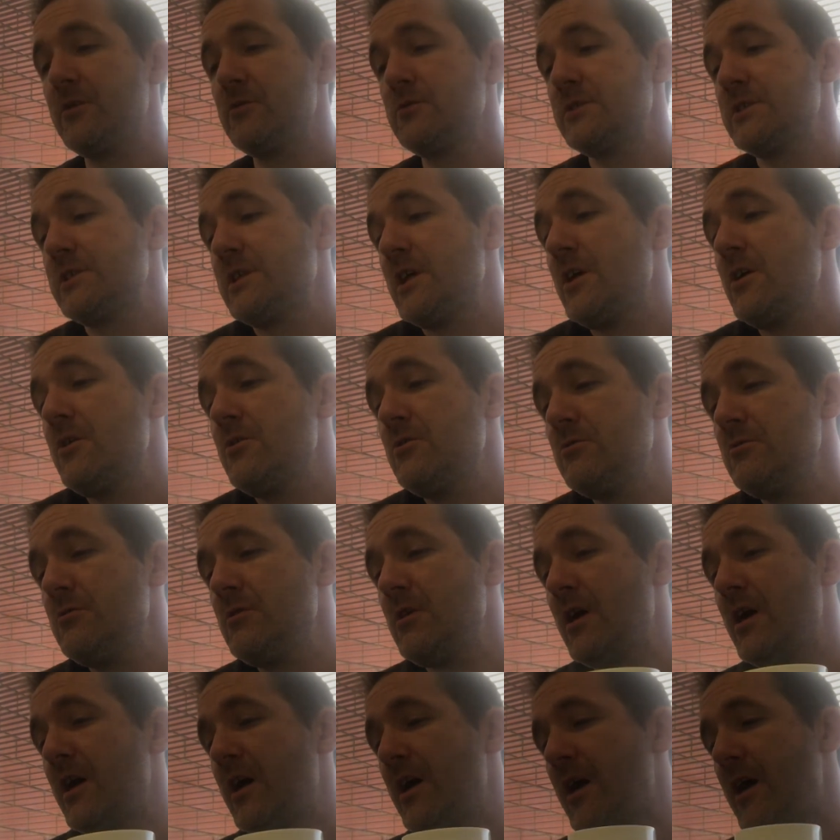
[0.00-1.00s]
and
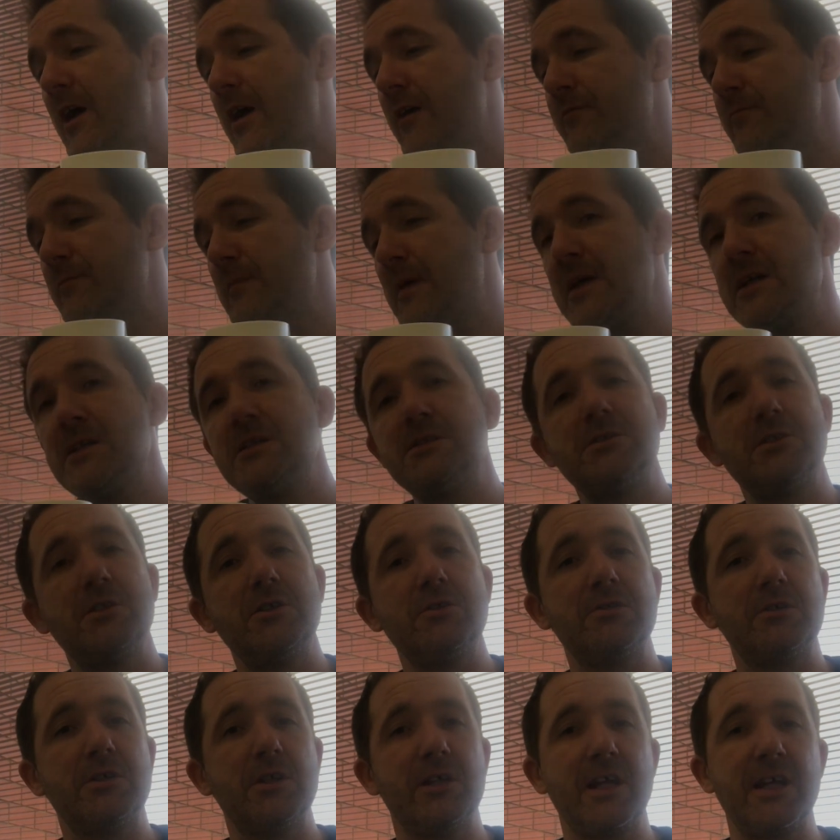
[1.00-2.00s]
also have made
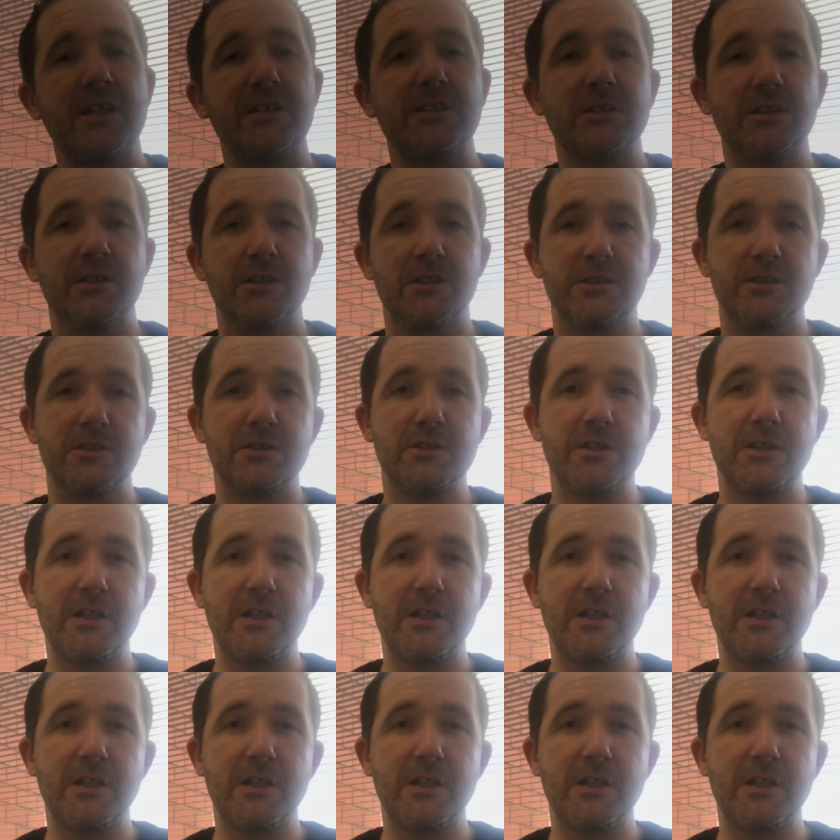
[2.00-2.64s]
new connections.